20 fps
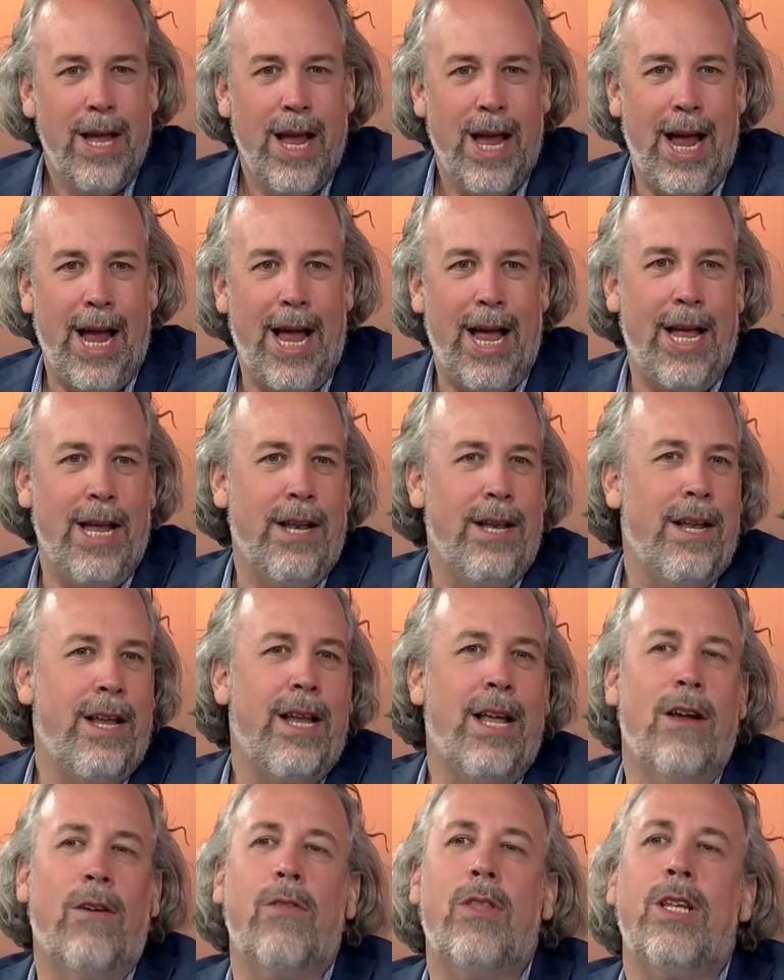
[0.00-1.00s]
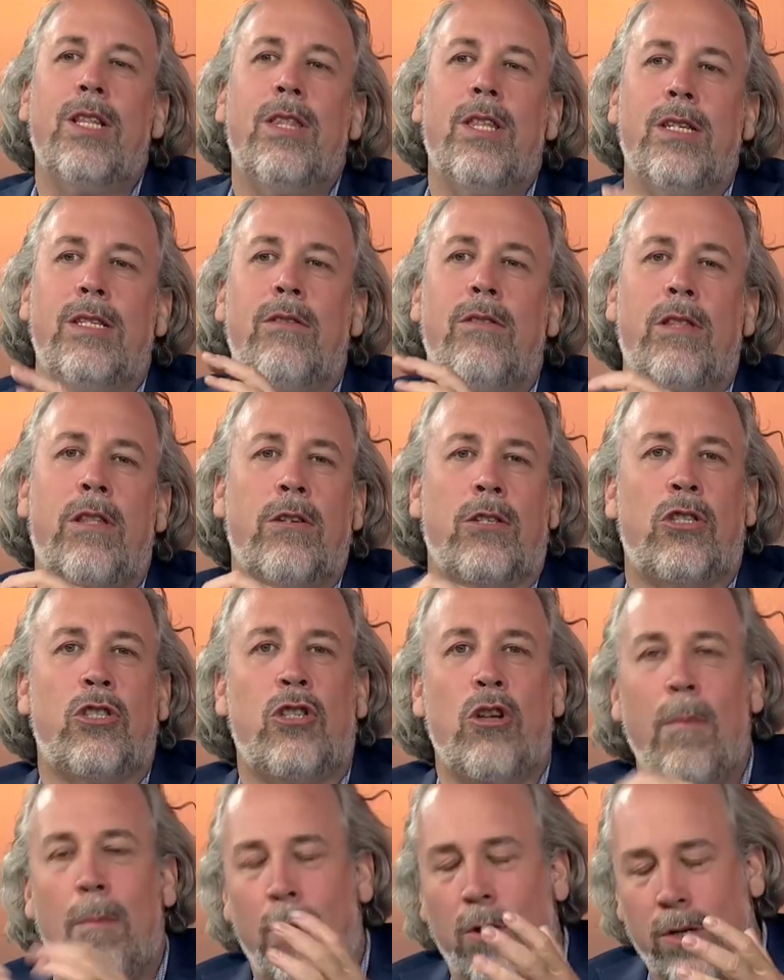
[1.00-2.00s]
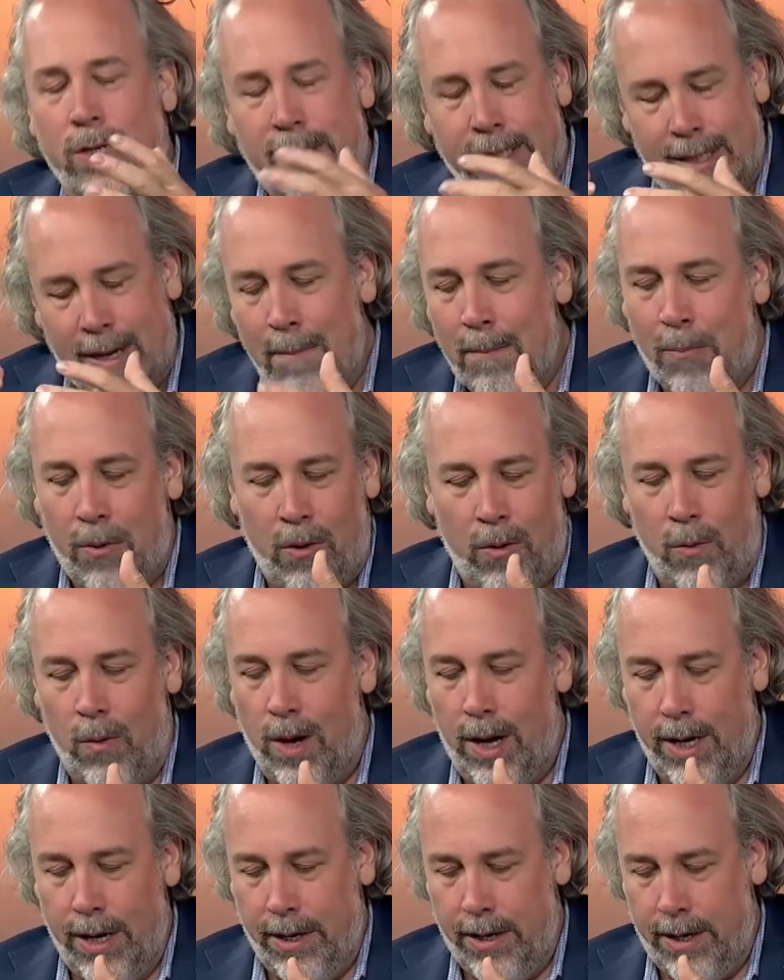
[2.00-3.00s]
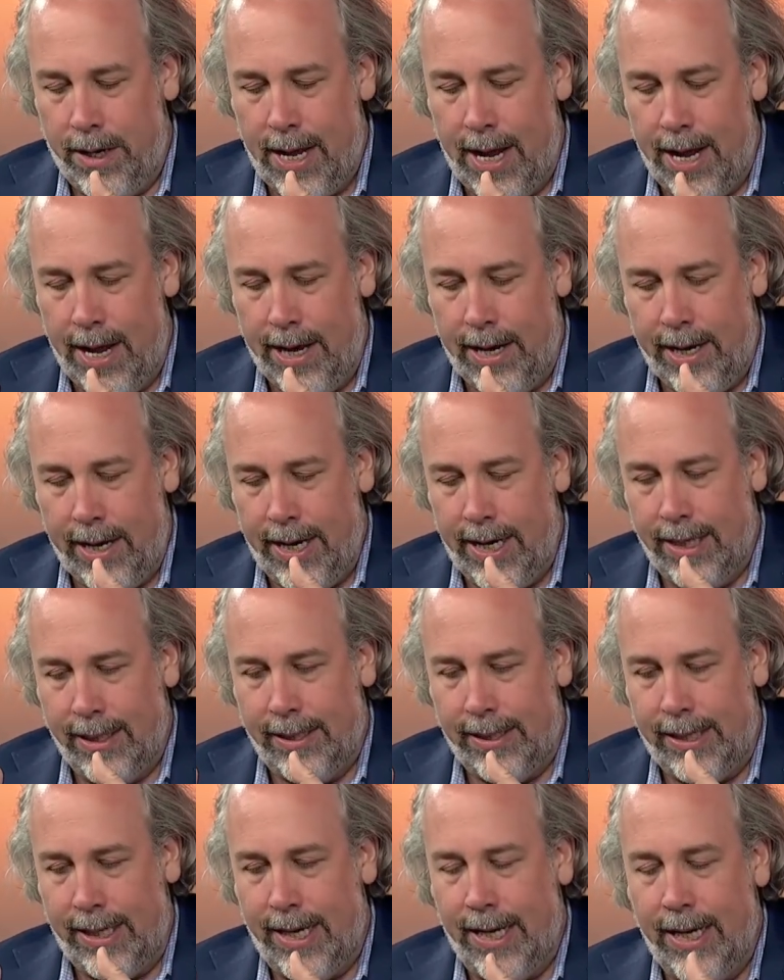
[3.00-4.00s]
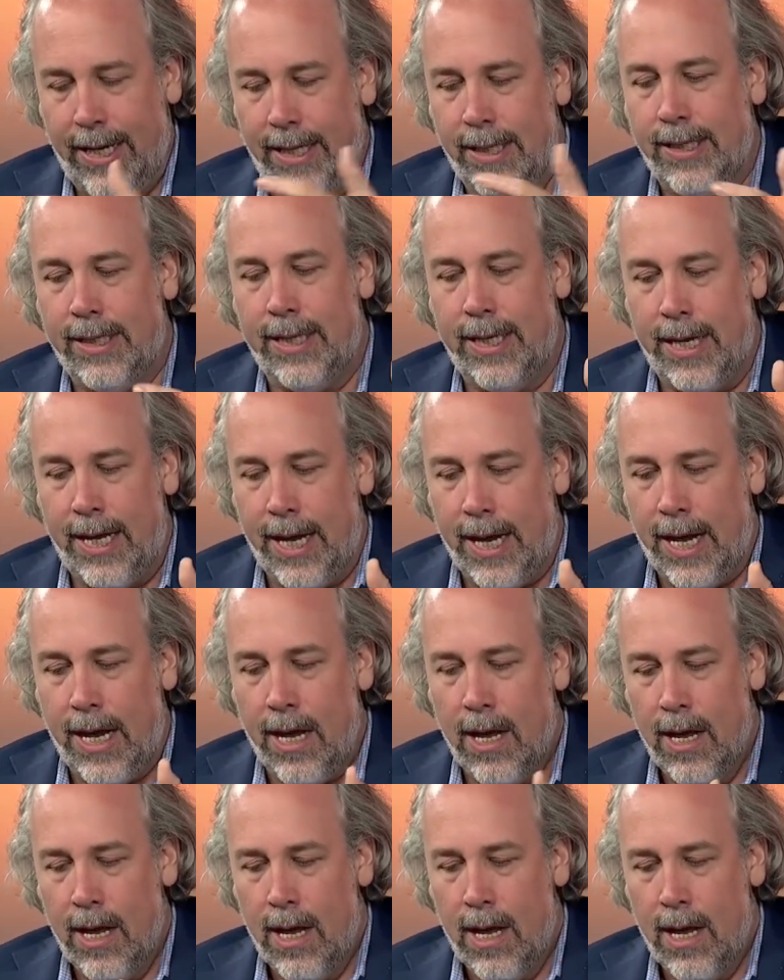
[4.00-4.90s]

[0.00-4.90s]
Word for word: And you know, the, the, the, super simple one that is easy